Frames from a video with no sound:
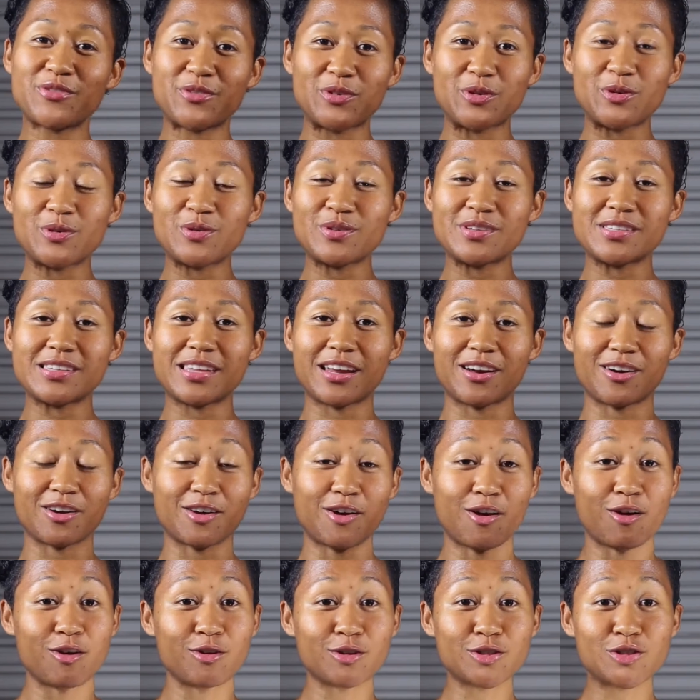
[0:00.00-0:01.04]
foods that
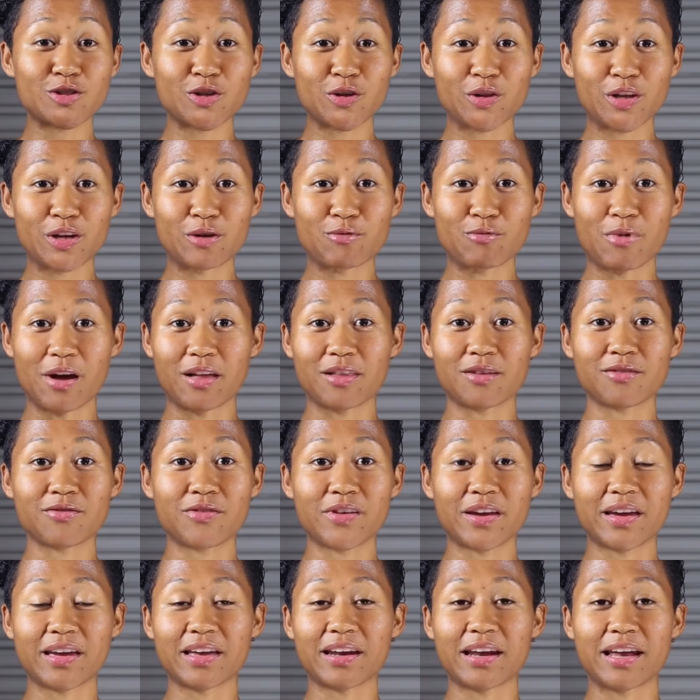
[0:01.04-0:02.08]
are culturally
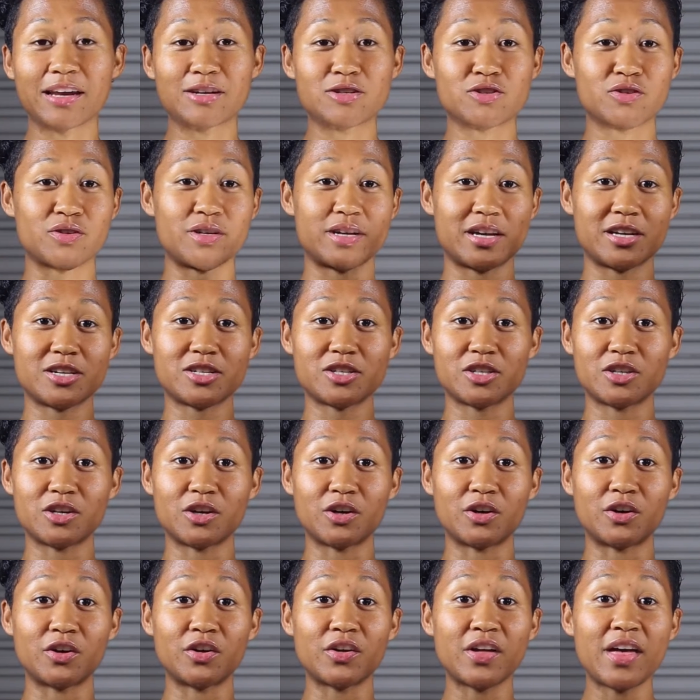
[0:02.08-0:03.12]
relevant and
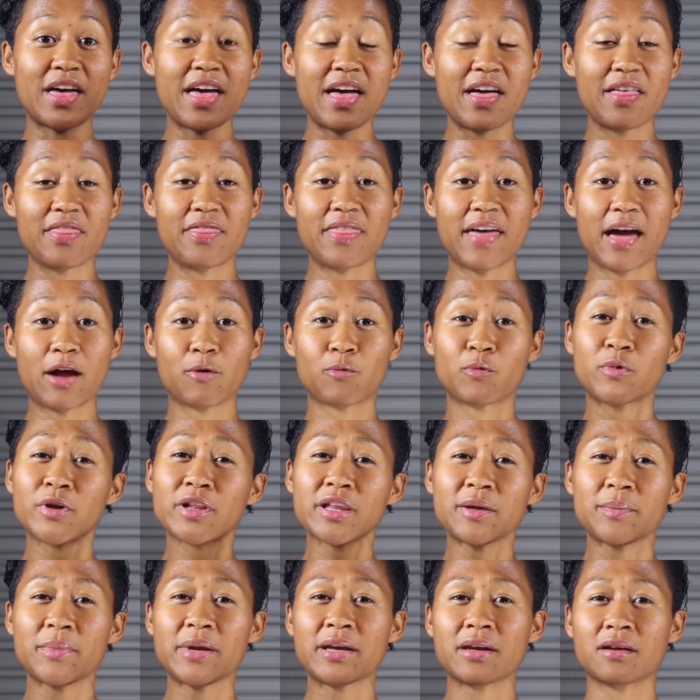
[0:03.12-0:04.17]
traditional that
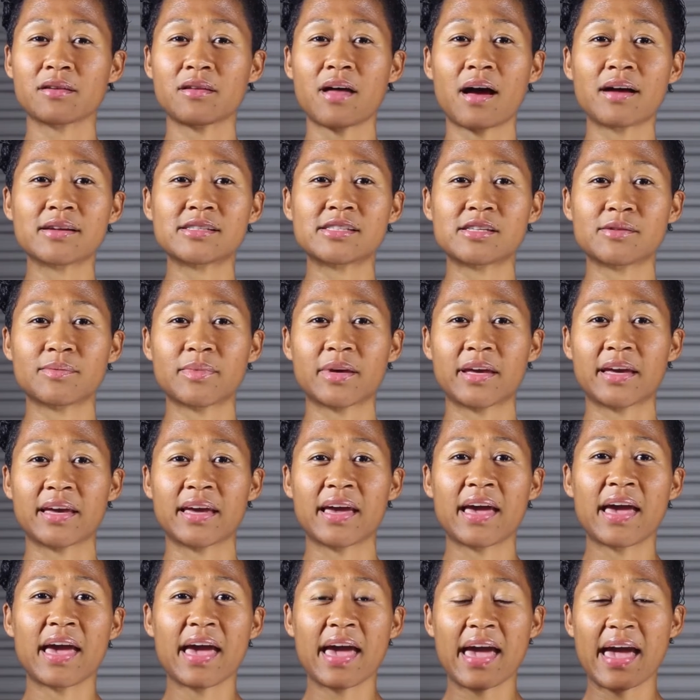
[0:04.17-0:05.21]
really mean a lot to
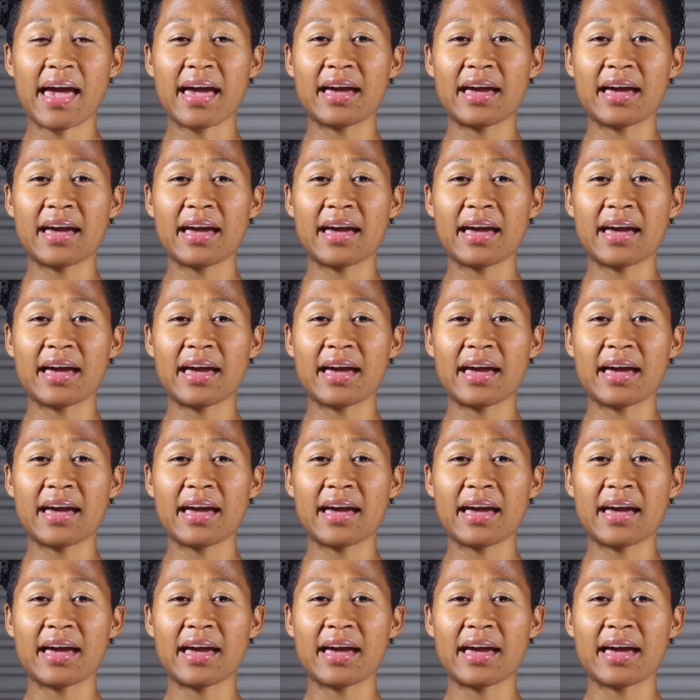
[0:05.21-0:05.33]
me.